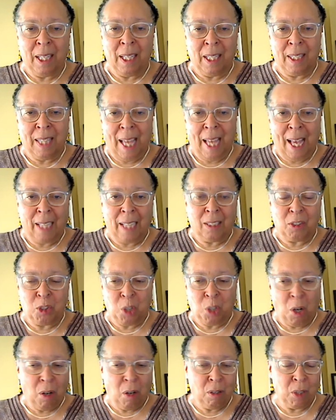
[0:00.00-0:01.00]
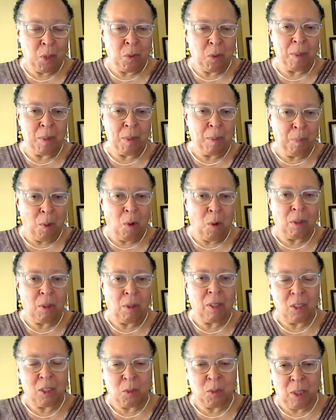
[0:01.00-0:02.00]
that charge from the
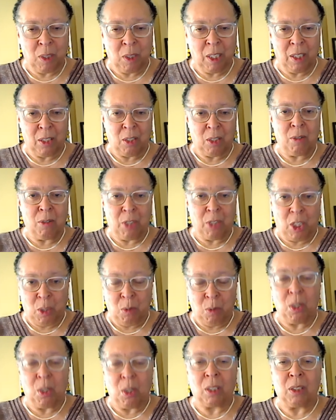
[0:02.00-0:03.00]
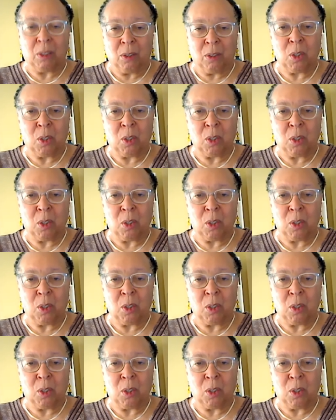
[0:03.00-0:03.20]
board is really the charge that you took,